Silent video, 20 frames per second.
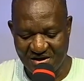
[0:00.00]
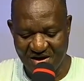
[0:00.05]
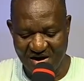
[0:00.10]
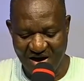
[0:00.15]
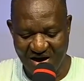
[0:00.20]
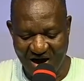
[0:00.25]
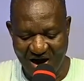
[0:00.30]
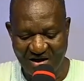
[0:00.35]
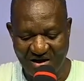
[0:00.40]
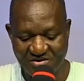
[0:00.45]

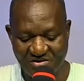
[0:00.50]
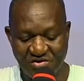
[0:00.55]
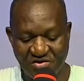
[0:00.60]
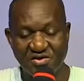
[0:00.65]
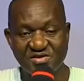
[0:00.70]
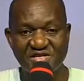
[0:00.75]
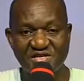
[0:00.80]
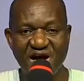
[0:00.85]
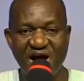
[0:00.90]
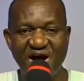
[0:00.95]
and
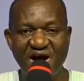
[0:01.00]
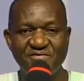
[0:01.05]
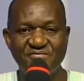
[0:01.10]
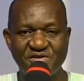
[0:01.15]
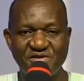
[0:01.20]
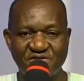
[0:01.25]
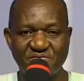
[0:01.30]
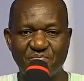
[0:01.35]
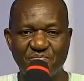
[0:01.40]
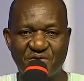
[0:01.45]
not have
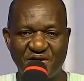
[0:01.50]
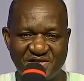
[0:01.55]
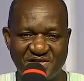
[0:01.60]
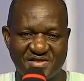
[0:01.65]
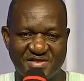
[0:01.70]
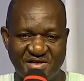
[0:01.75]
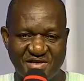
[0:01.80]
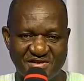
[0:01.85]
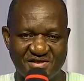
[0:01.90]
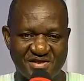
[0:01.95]
his
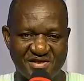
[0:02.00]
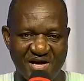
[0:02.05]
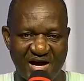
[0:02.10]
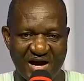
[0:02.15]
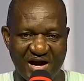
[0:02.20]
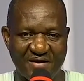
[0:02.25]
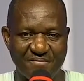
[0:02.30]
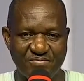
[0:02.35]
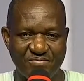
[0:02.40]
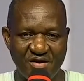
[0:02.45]
presence
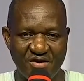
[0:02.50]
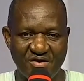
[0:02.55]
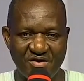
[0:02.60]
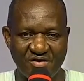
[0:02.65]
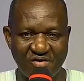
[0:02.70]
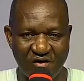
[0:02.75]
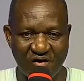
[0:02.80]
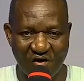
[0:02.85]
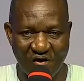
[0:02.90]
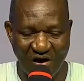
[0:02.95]
there,
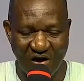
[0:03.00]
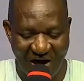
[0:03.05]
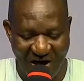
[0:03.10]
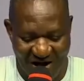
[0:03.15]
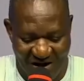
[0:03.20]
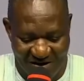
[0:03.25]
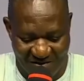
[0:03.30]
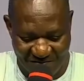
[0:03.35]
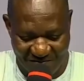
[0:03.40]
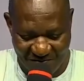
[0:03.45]
or
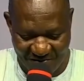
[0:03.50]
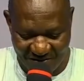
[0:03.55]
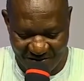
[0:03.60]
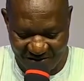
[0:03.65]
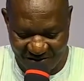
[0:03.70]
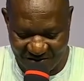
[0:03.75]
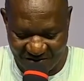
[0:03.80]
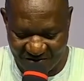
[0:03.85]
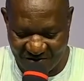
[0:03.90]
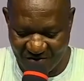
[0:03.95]
have
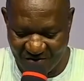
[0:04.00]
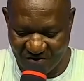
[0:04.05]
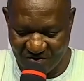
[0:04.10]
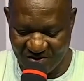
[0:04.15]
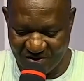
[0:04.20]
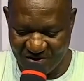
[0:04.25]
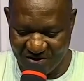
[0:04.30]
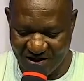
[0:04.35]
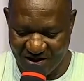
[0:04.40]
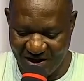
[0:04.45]
his
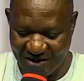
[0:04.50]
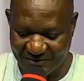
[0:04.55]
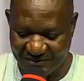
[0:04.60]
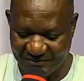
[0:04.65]
glory there.